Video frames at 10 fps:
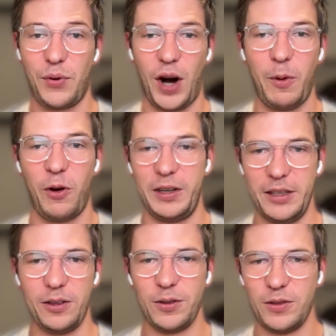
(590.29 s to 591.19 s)
primary
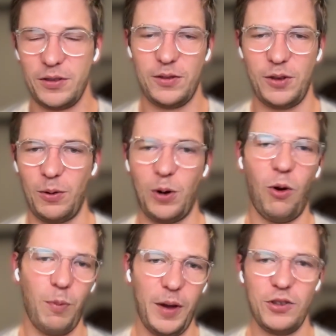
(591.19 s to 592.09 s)
dealers, so
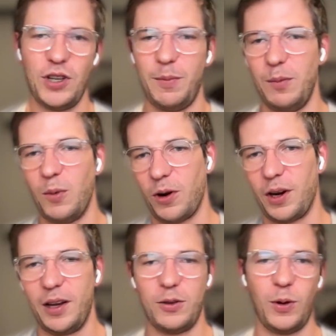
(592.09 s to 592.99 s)
Goldman, JP
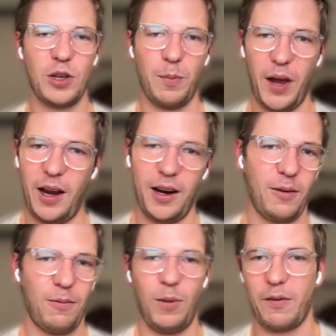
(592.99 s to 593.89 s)
Morgan, Deutsche Bank,
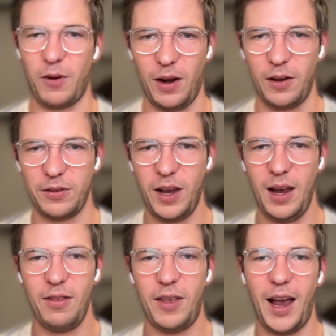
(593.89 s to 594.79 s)
whatever else.
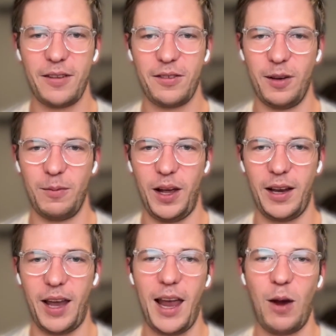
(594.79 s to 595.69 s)
they asked them
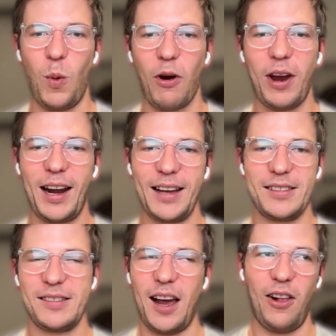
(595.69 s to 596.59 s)
like, "Hey, where can I
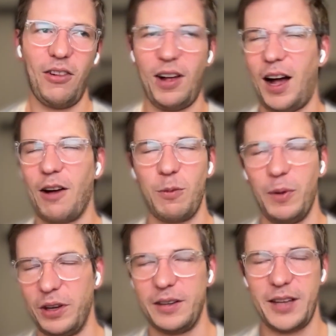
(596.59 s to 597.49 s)
sell 100
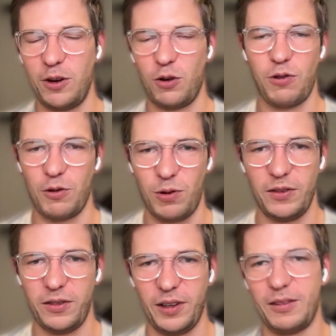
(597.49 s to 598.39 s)
million 10-year
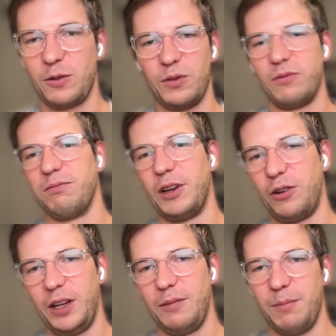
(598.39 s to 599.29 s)
treasuries?" Like this was
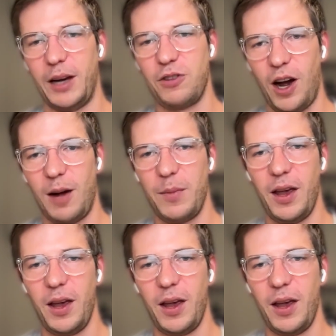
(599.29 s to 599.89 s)
literally my job.